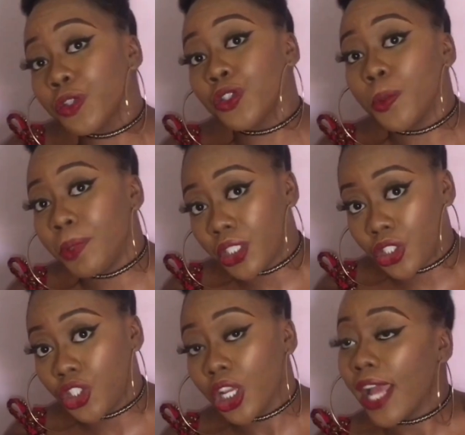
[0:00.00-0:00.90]
to your
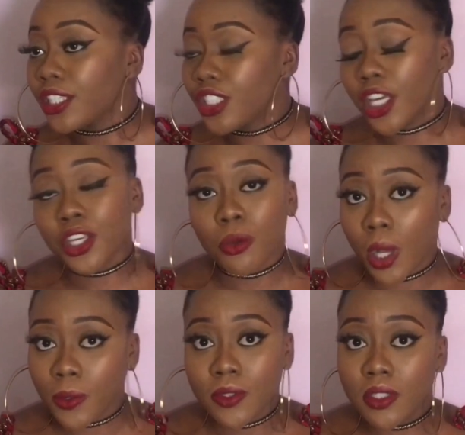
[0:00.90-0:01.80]
page and check you
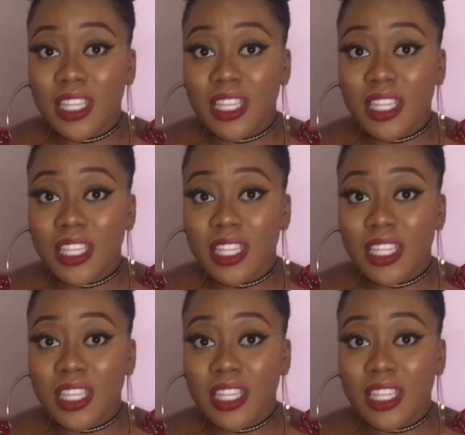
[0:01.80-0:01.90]
out.